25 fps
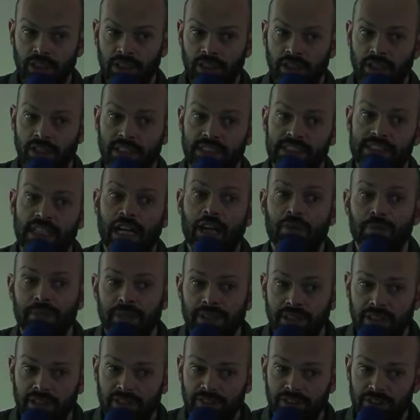And it's
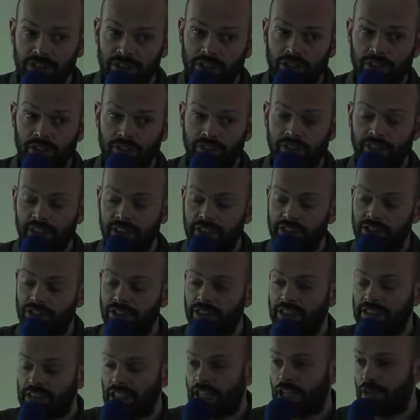happened in the photography industry,
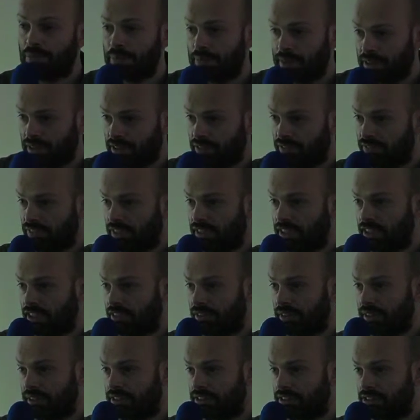it's happened in the
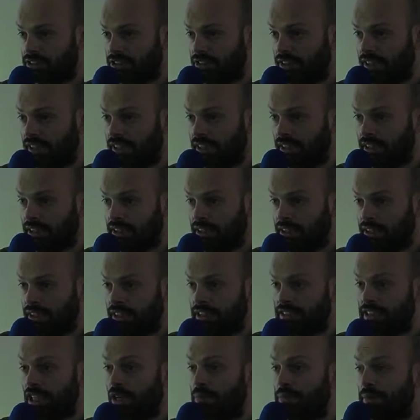video industry,
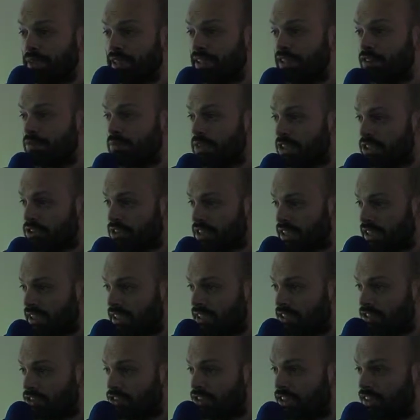it's happened in the music
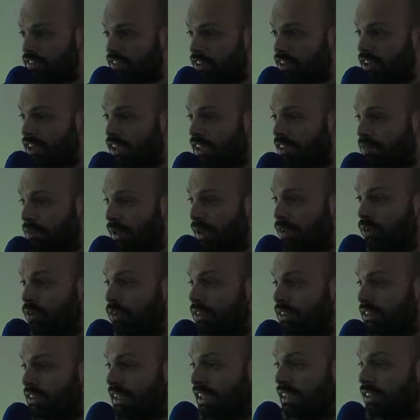industry. If you think about all
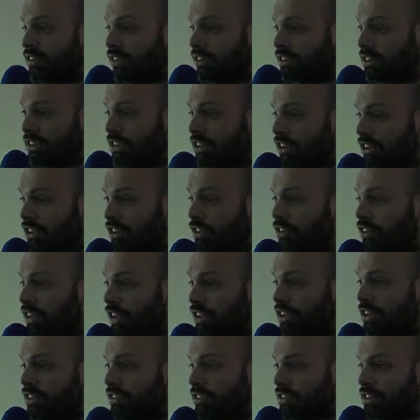the technologies you
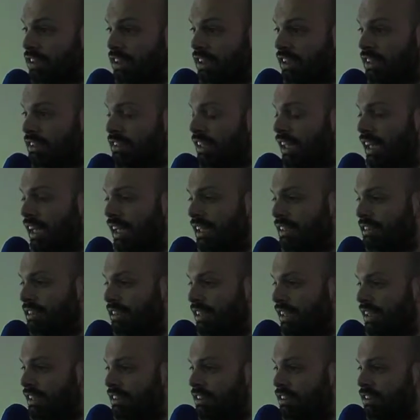use to
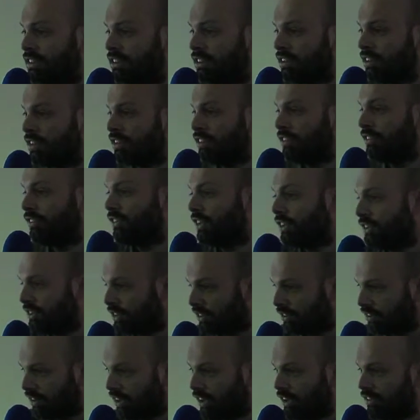access
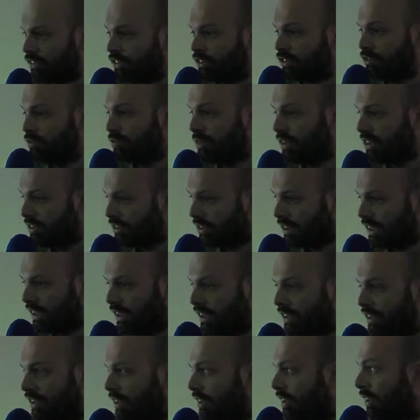photographs, music,
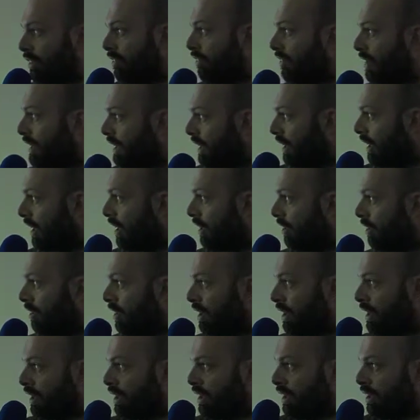video,
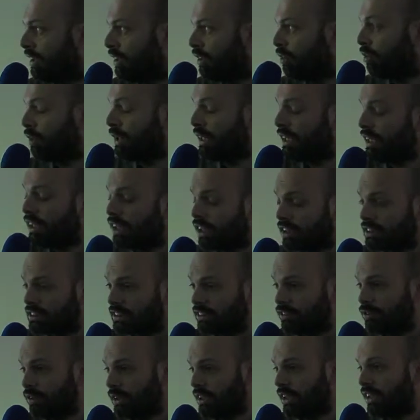we're nuts
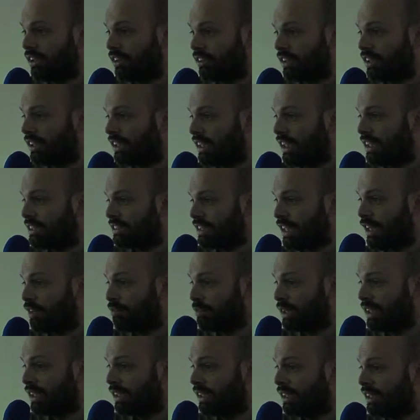if we don't think that is
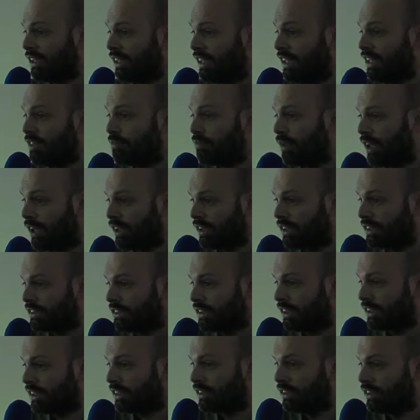happening in
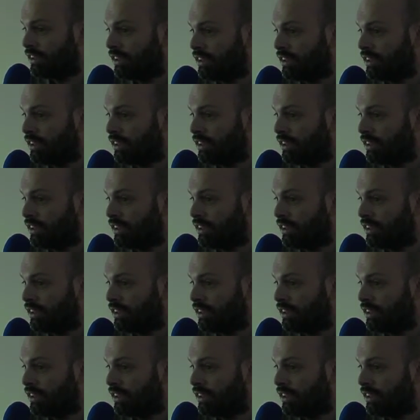marketing.